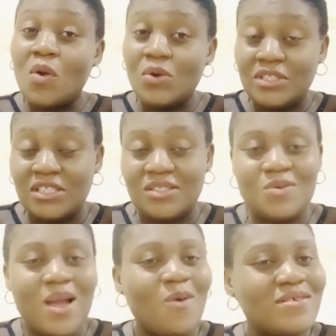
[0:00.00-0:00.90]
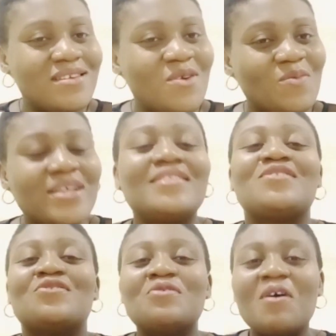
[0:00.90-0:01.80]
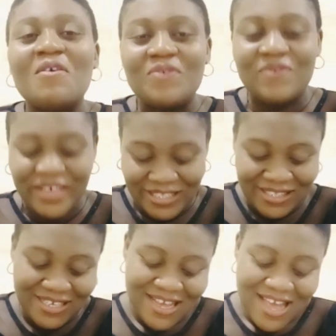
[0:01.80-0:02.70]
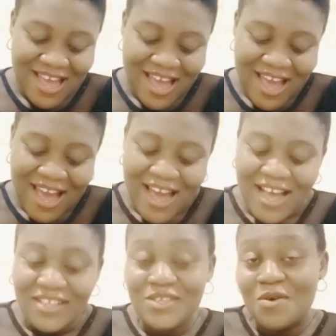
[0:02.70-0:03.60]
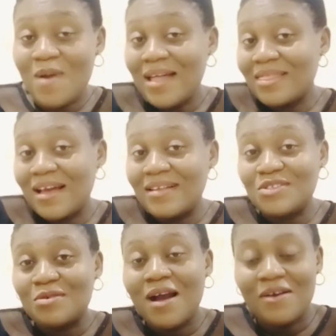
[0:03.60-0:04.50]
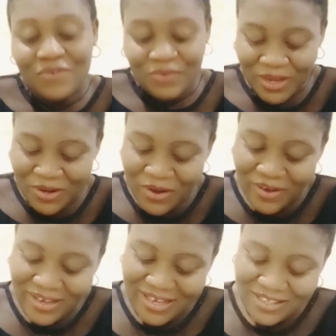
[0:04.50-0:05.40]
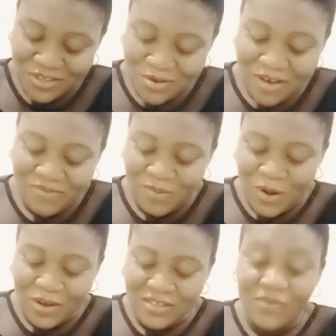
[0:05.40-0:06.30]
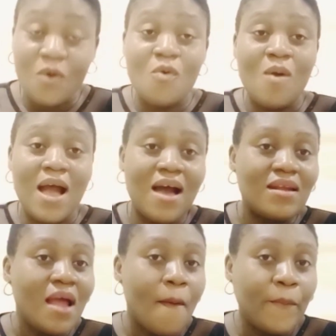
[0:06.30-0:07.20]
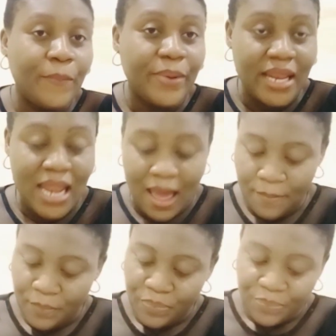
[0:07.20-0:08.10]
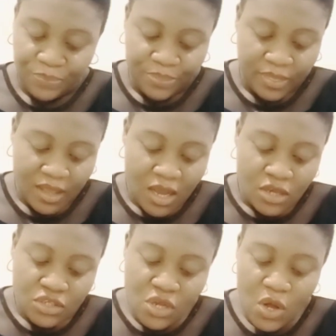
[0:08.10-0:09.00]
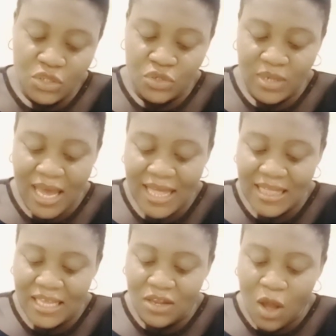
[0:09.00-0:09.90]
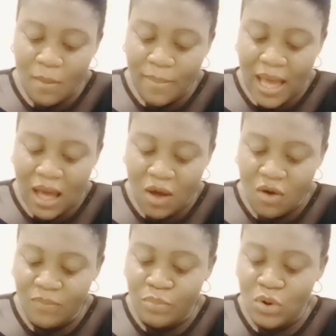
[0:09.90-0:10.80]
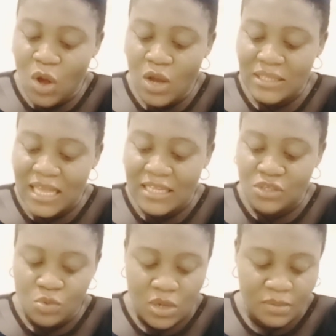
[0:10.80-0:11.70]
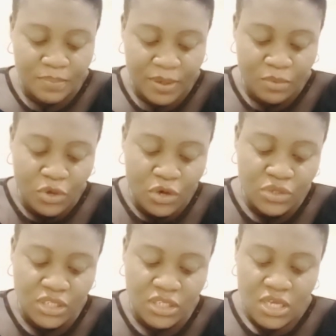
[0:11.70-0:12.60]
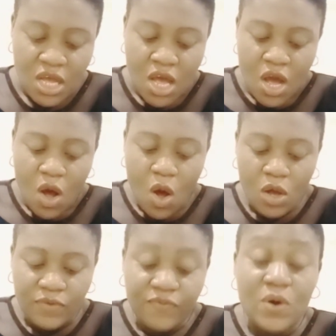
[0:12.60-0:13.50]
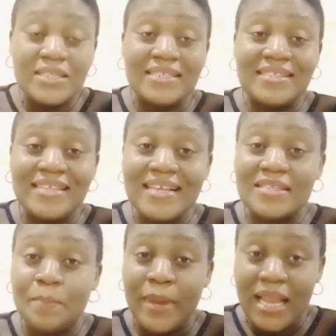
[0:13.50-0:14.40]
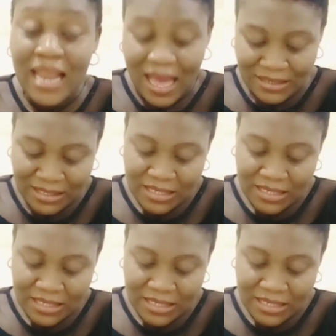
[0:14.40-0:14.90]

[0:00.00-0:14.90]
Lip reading: coaches. We are working with 12 feet. So 1 times 12 we know is 12 blocks for one pillar. So to get the number of blocks that will be used on 46 pillars